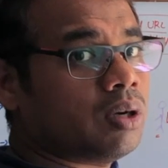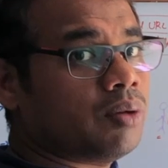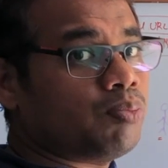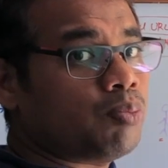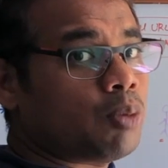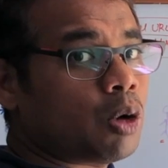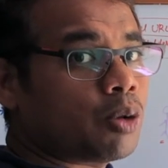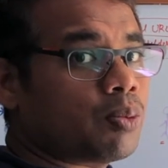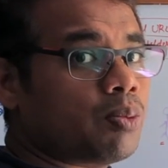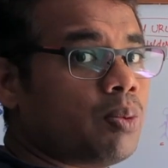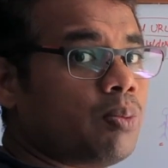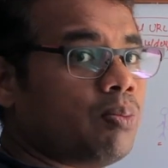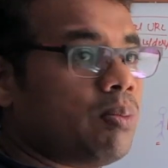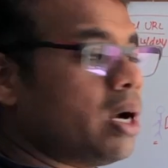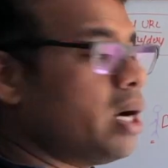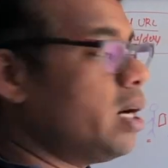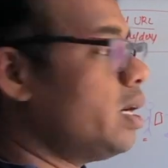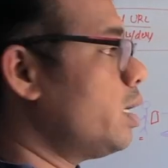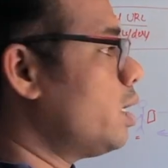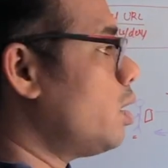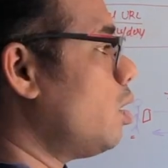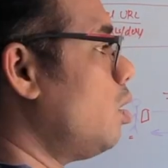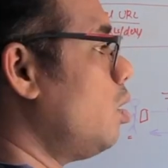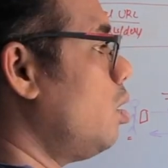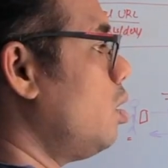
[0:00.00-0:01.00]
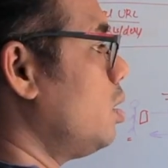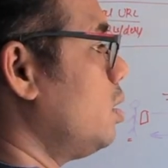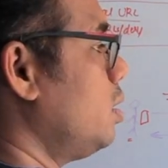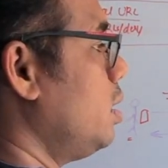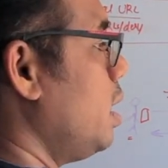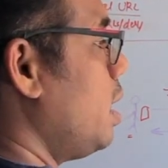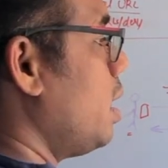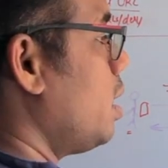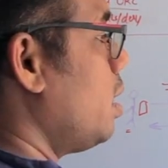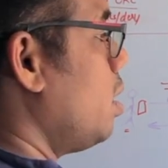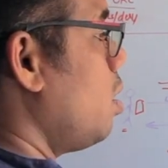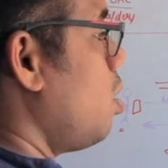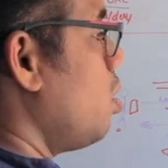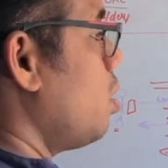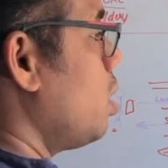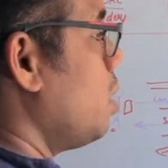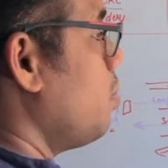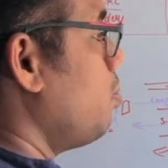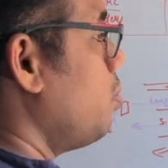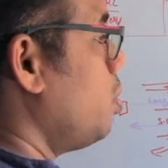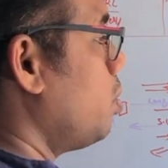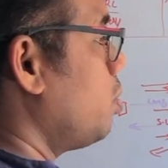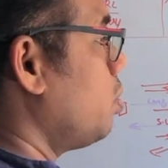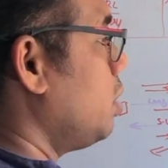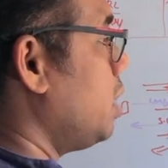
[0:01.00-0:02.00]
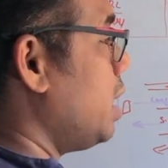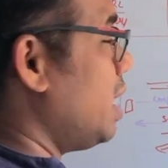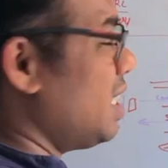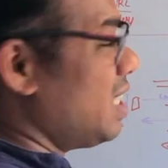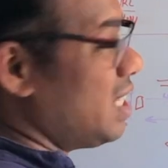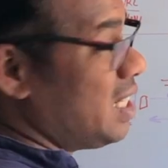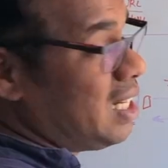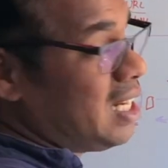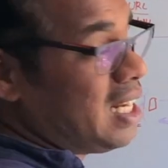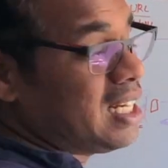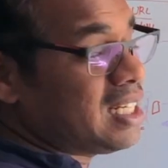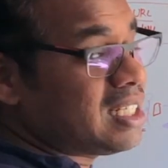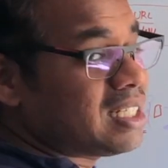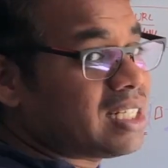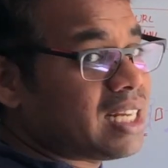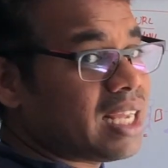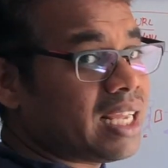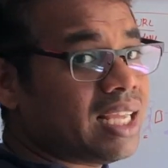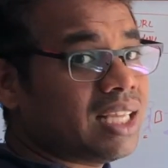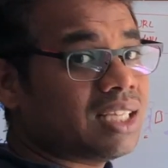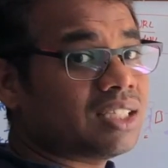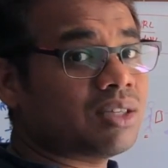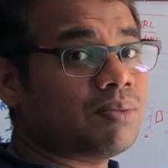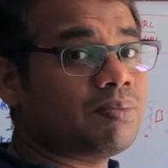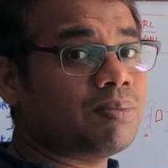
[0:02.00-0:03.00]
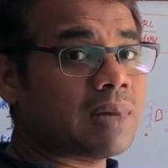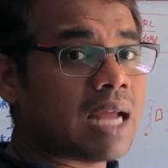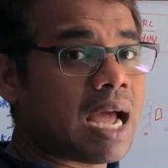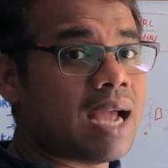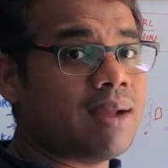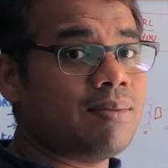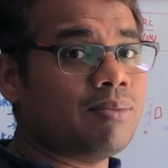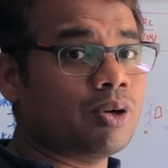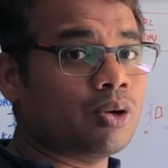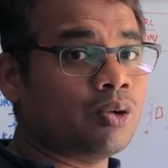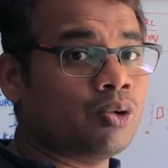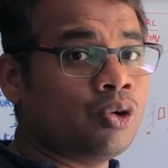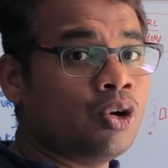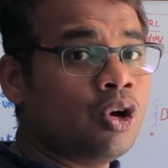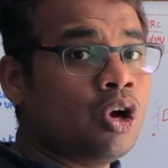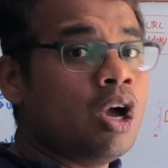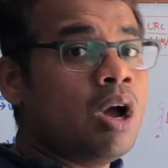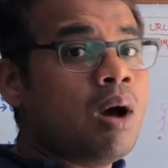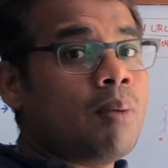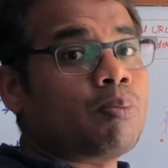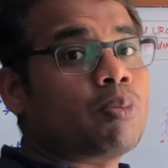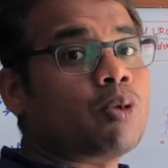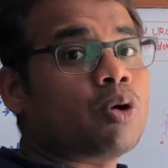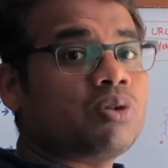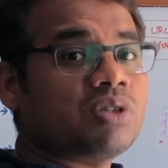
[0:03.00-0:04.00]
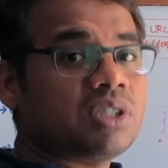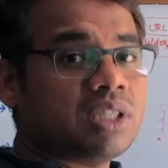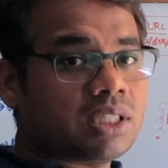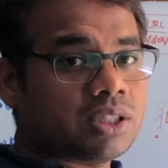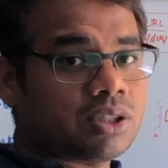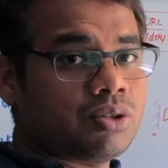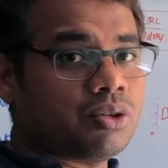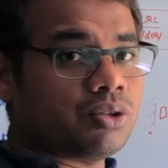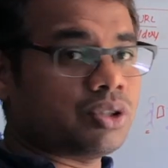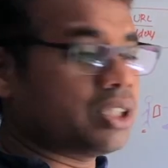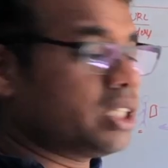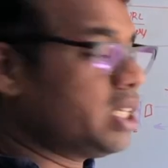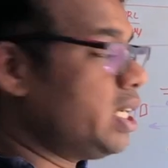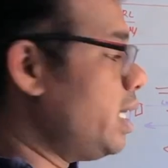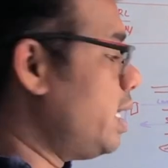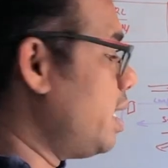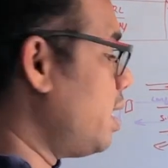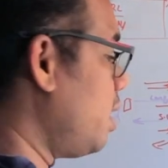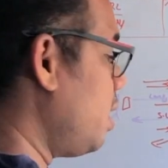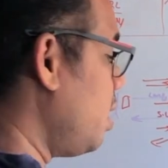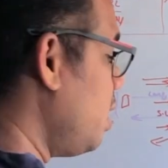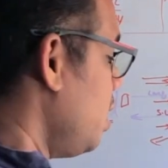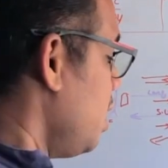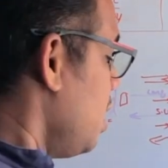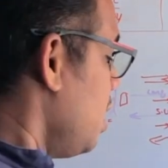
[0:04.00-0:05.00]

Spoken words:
performant, or they are not able, that is taking some time to process those data,